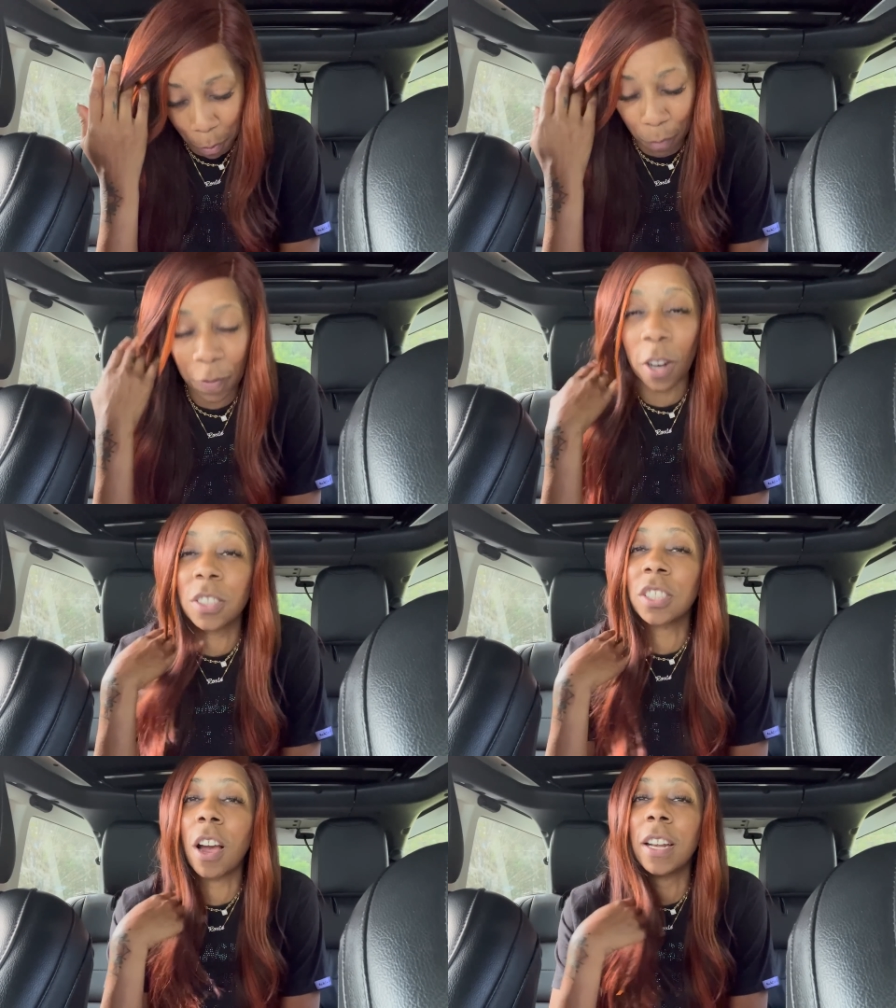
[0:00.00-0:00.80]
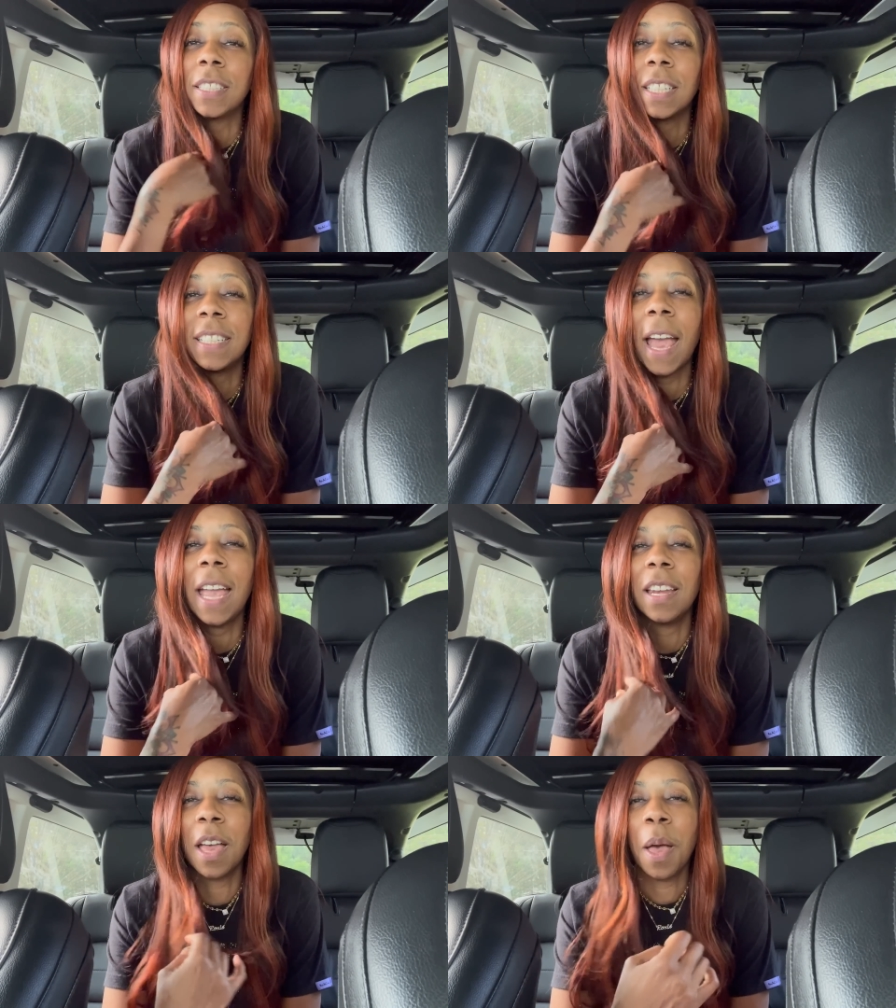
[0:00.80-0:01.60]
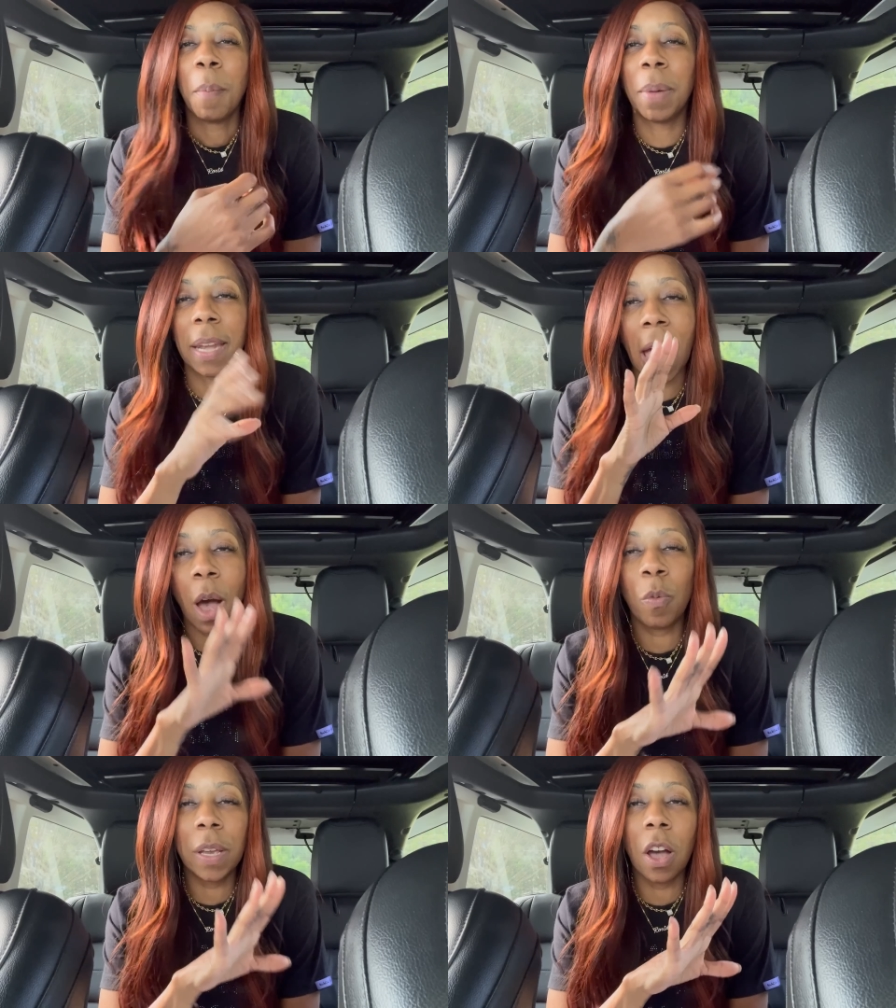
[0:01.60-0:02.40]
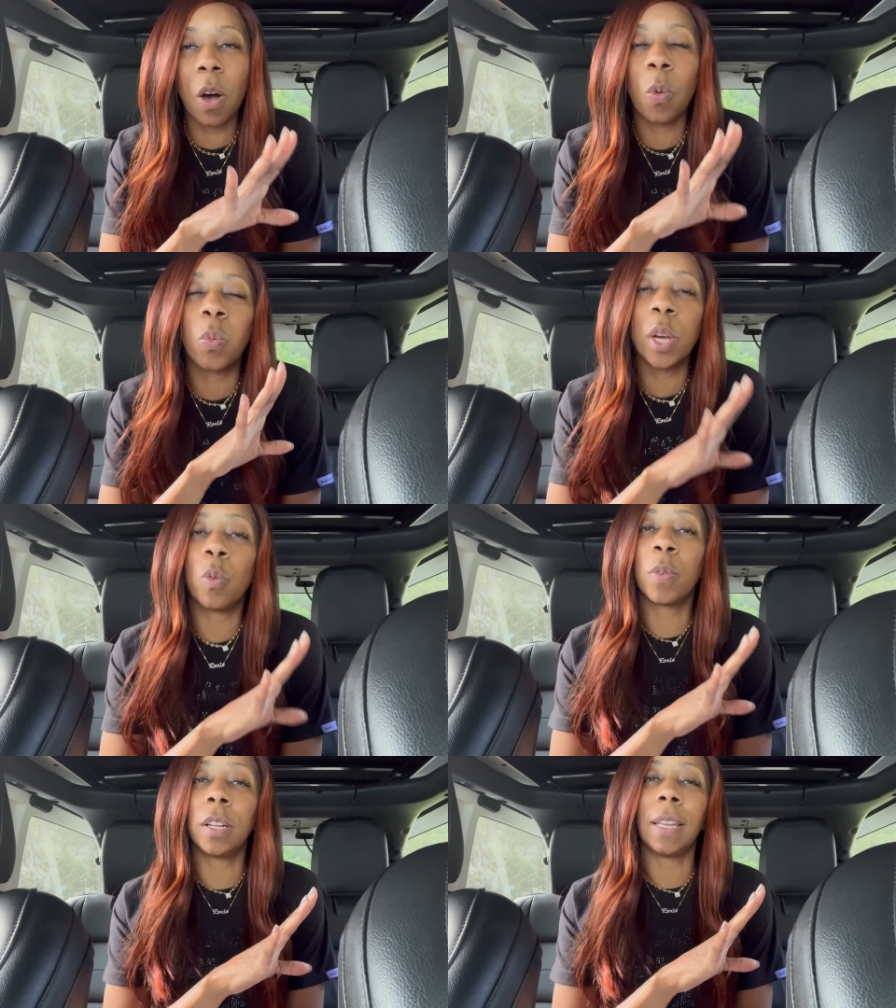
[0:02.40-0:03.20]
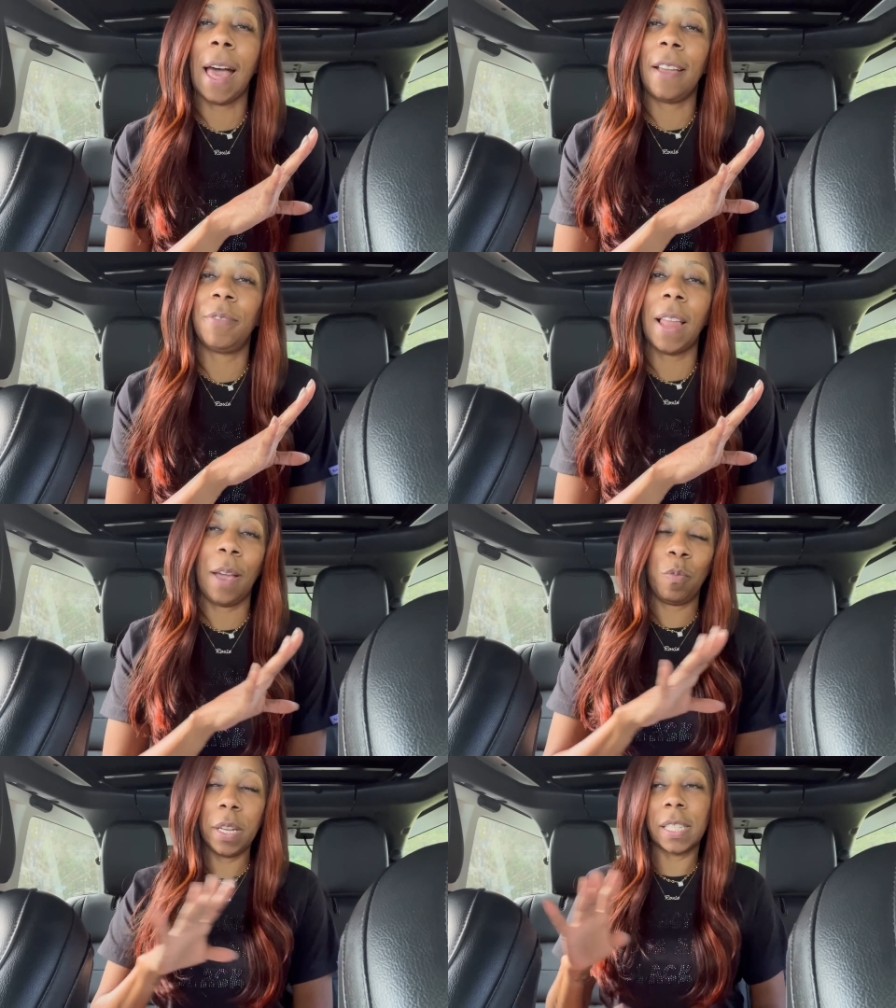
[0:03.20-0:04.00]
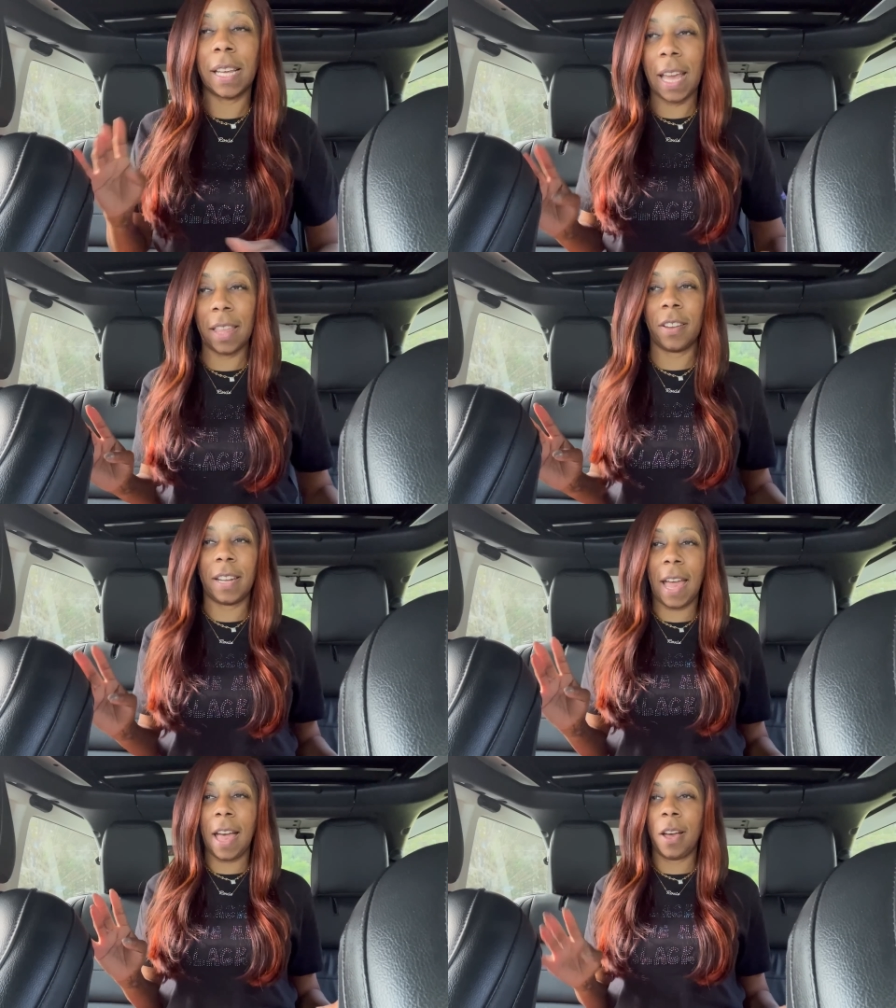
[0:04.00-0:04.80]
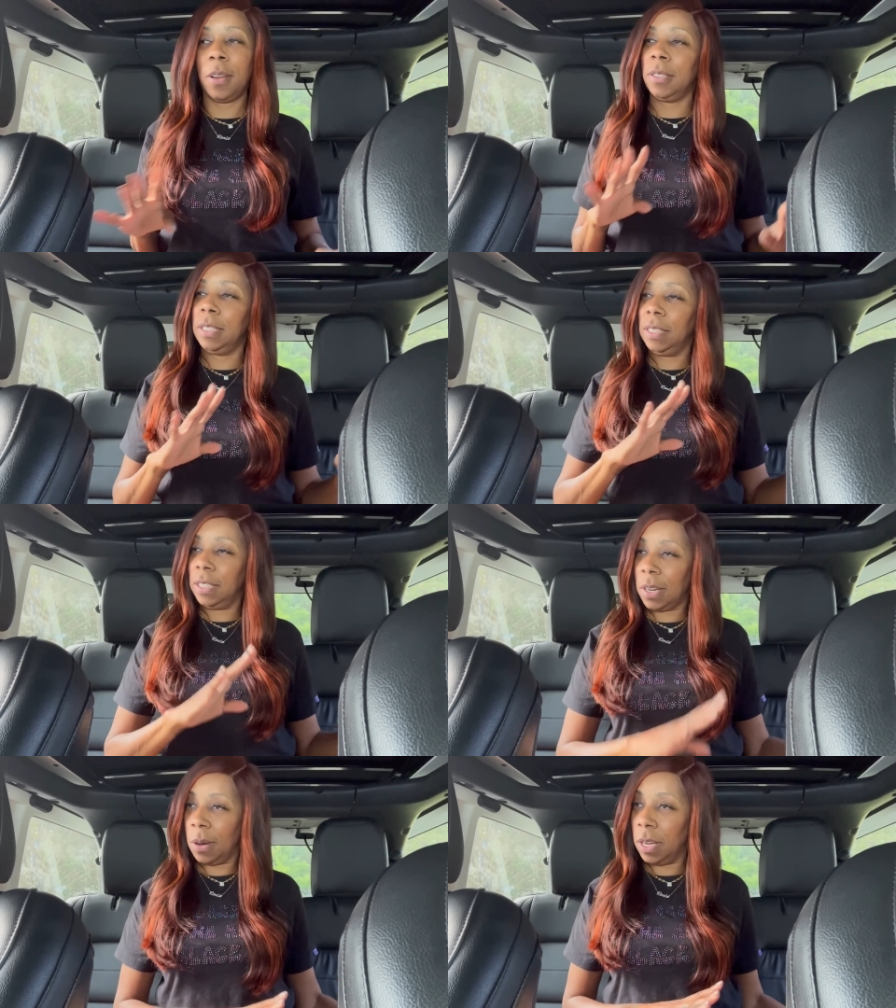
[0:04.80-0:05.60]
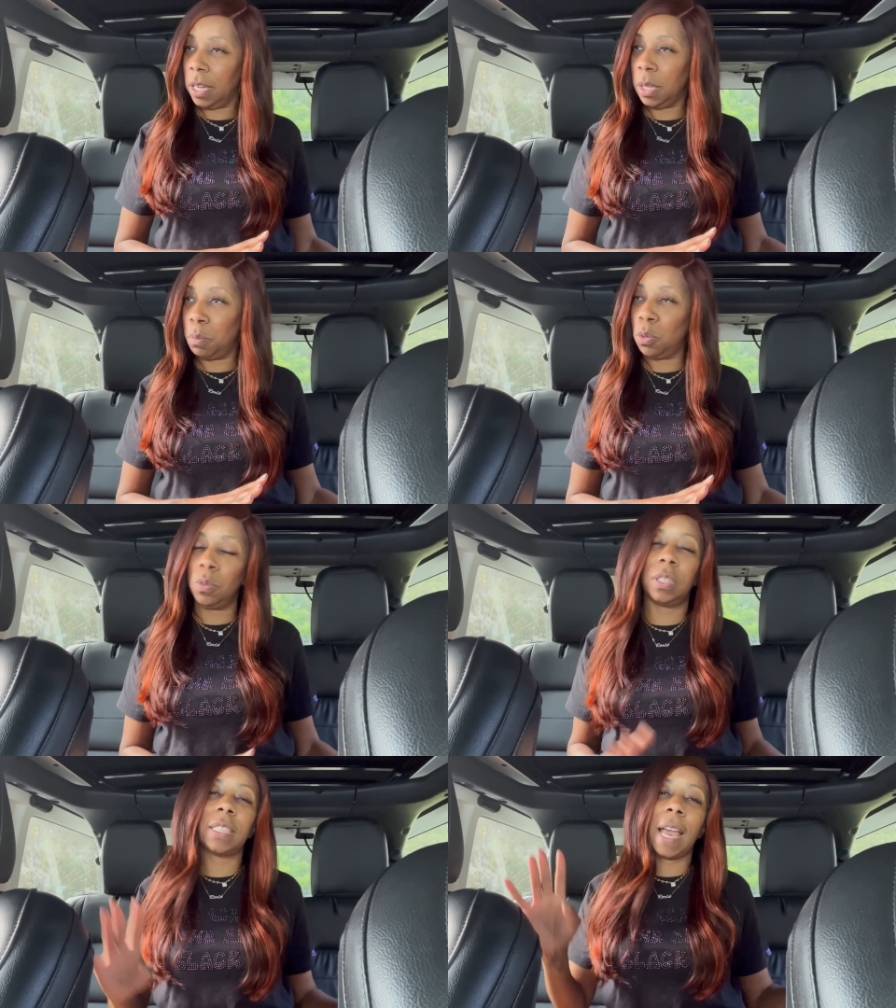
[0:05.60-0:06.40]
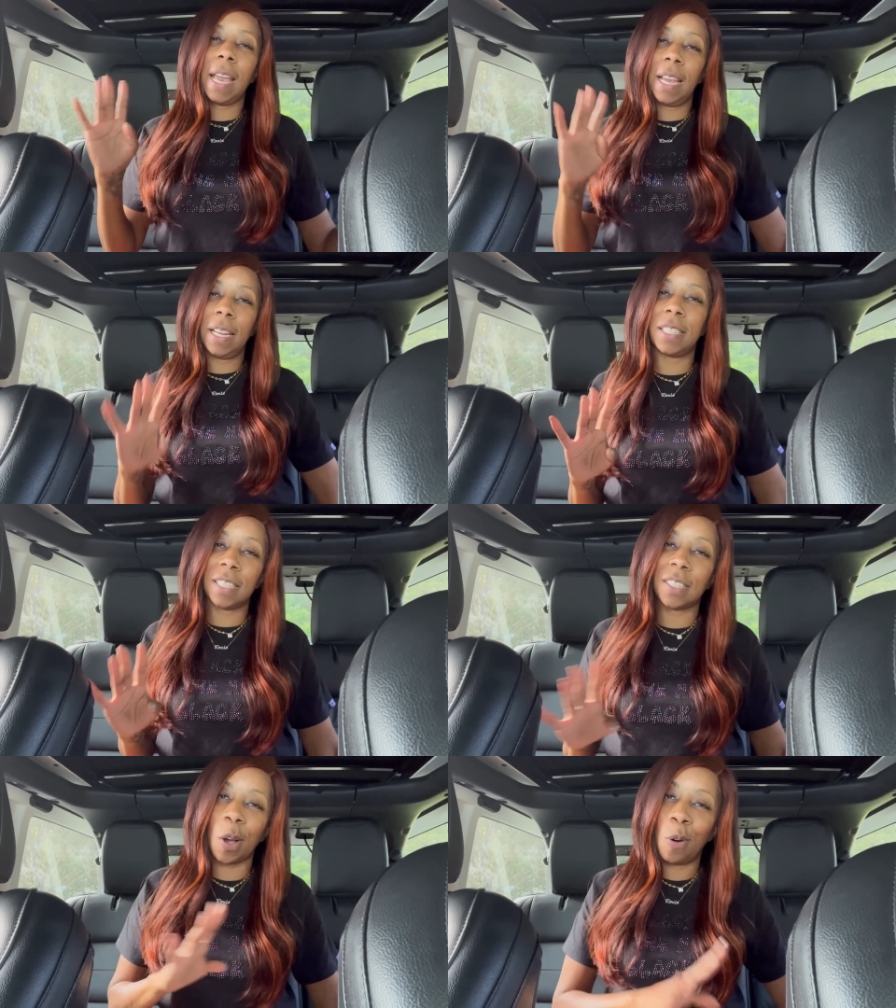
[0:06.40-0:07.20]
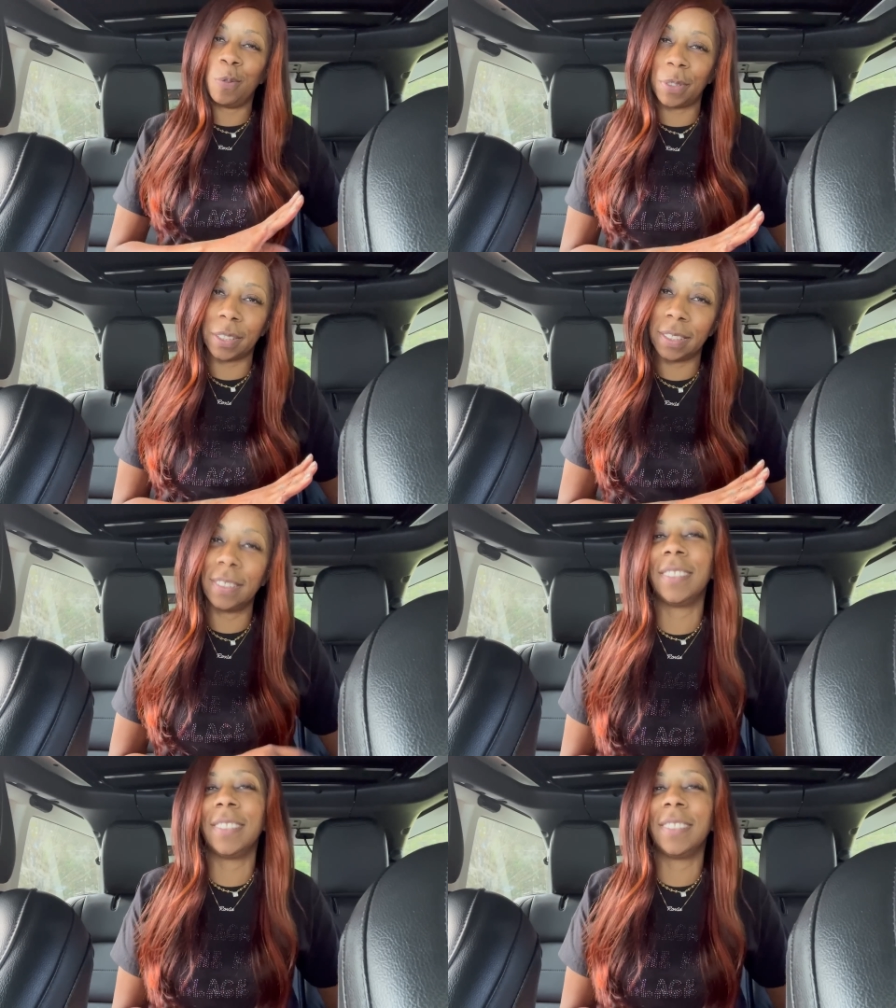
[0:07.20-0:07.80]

were first starting to date, but now we on real, real life. Like we together now, you know, honeymoon stage is over.